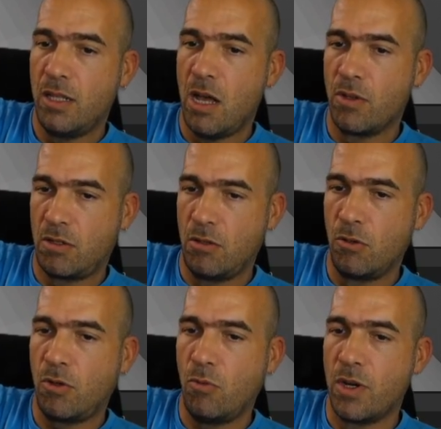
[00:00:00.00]
Now it's,
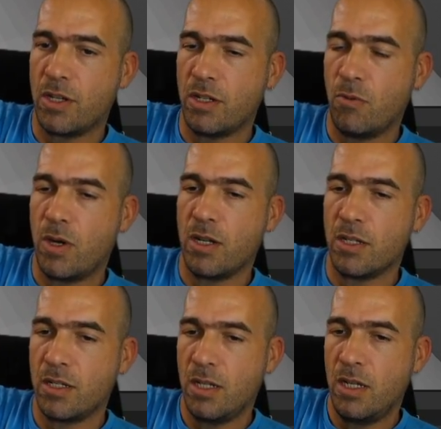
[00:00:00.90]
look where it
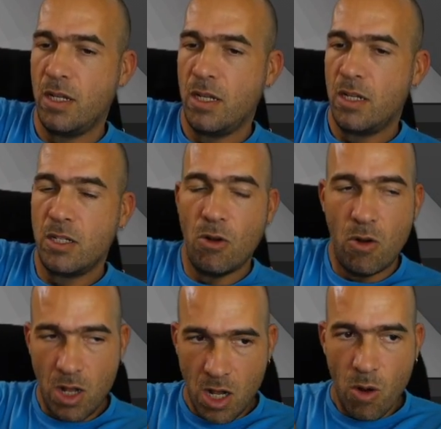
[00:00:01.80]
is. So